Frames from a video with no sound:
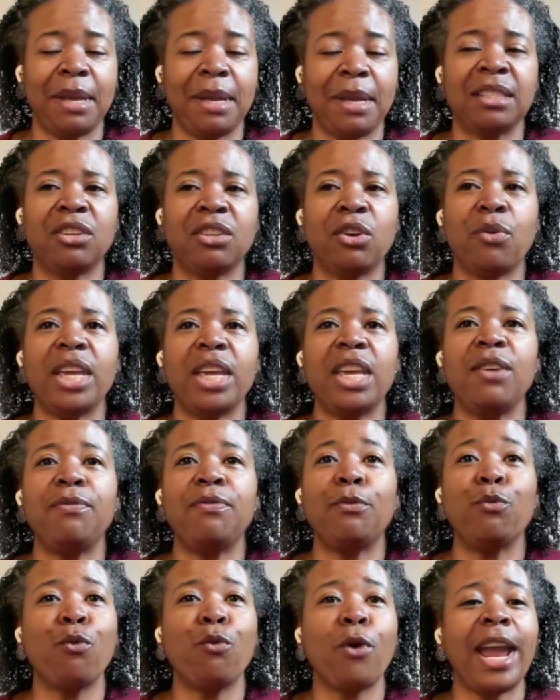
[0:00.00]
And so he
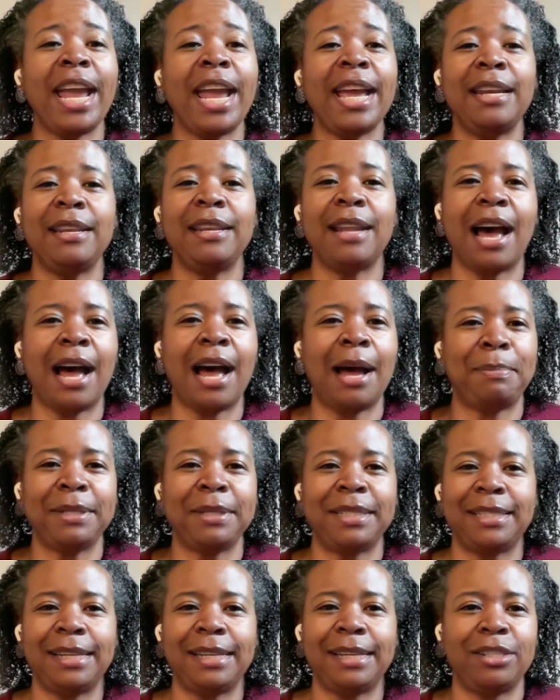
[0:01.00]
ran in the
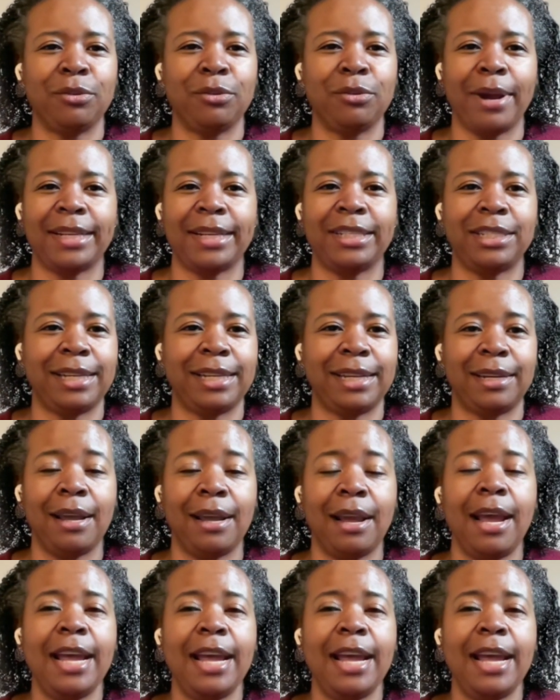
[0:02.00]
opposite direction